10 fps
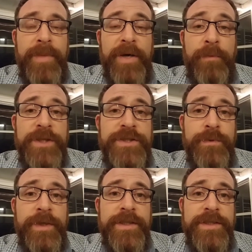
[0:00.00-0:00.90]
But what you
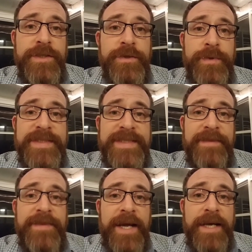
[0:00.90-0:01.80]
want to do is
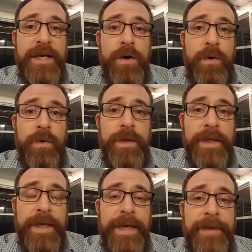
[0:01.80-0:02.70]
set that goal,
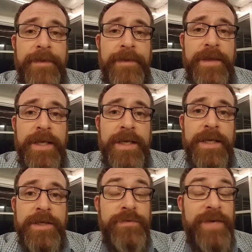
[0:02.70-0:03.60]
and
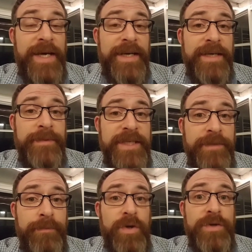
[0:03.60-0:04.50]
then you've got to come in
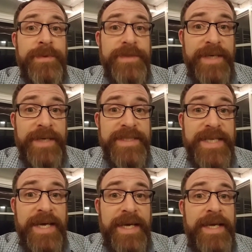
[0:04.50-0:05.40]
here multiple times a
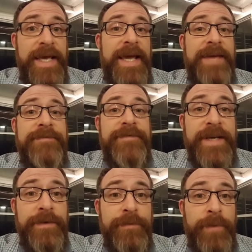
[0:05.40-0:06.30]
day and
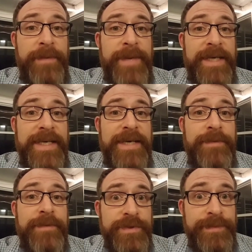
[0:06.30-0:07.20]
fight your way back
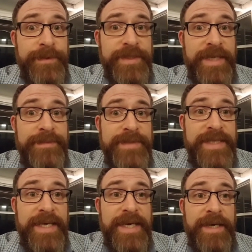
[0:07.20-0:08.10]
down multiple times a
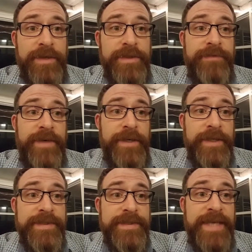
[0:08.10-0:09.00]
day on your
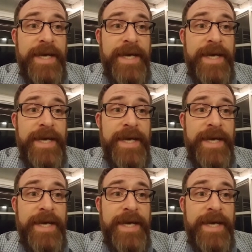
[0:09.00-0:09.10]
various